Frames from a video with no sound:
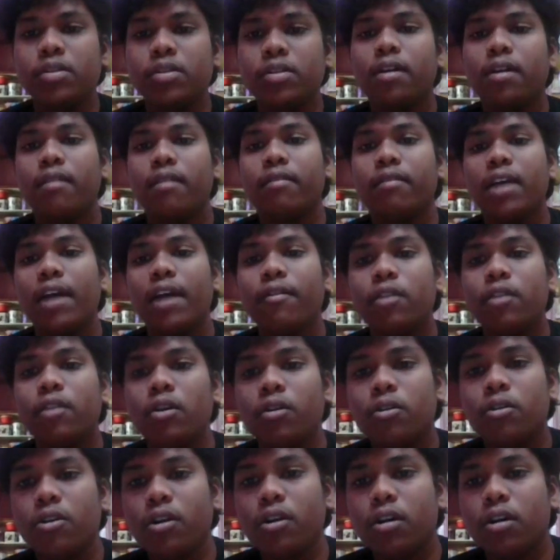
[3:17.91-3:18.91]
we have to
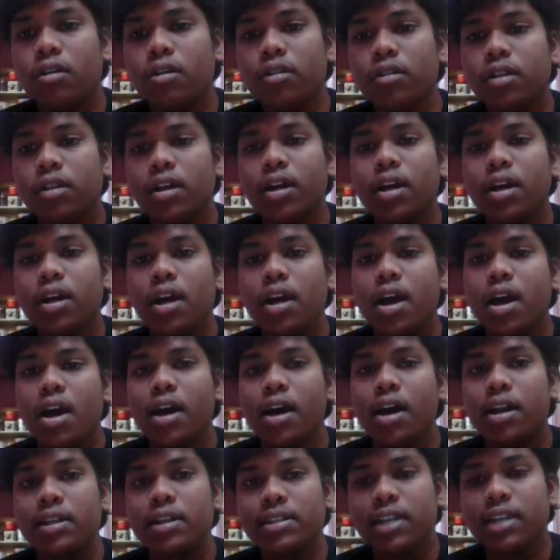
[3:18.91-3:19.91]
note down the
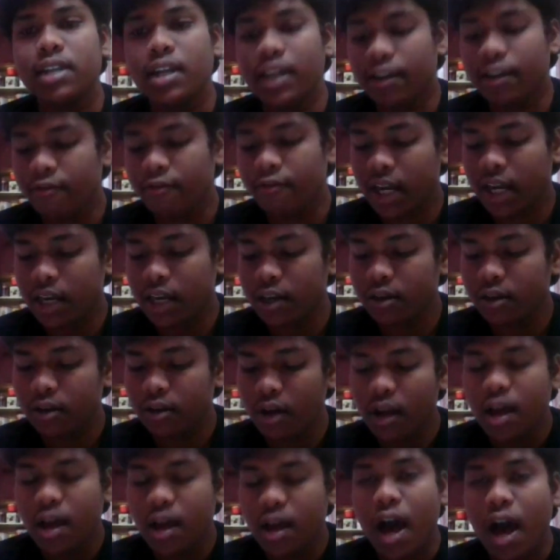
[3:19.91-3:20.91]
resulting value
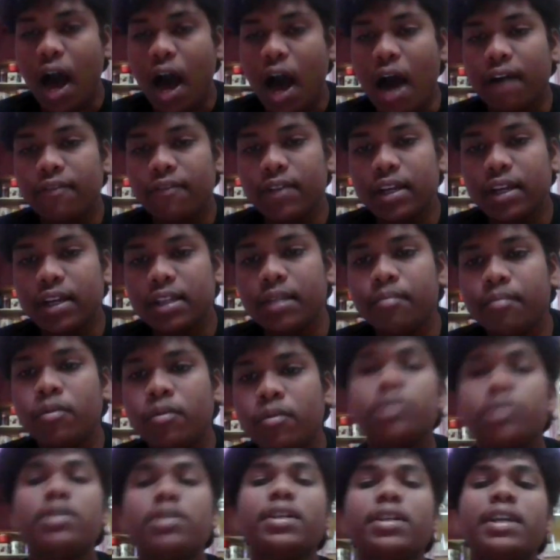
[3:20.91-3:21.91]
after the most
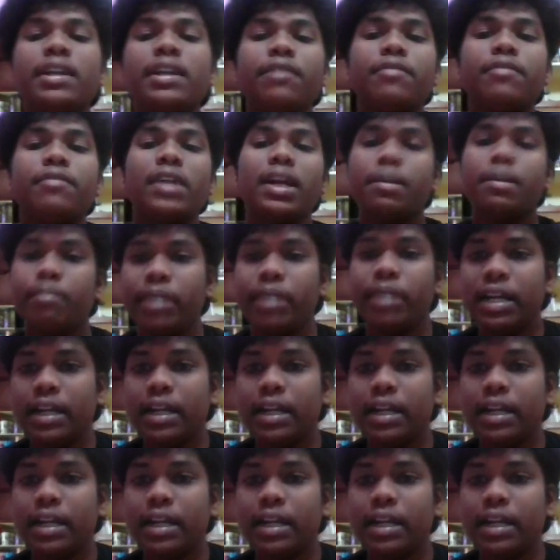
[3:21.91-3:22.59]
significant bit